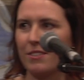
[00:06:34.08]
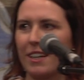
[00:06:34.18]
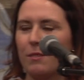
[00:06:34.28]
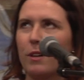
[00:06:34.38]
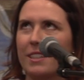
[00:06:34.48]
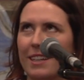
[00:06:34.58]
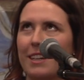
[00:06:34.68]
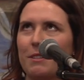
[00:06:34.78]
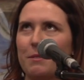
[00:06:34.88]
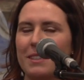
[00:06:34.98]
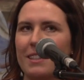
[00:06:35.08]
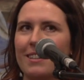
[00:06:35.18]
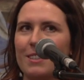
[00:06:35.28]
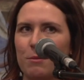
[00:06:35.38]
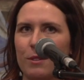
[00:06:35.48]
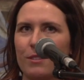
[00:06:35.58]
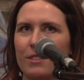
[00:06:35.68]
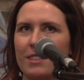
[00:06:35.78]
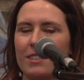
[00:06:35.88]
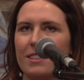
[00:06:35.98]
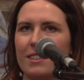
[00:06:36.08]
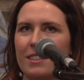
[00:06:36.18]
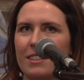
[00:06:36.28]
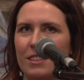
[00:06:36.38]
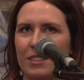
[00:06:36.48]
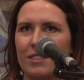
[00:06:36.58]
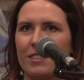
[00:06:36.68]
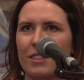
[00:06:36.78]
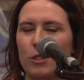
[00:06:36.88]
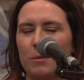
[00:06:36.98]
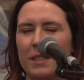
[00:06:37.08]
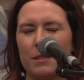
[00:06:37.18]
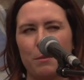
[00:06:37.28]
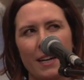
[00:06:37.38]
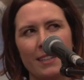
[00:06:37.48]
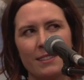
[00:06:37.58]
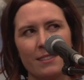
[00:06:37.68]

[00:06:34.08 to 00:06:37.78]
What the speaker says: of, like, one day when I'm in the Archibald, you know, who am I going to paint?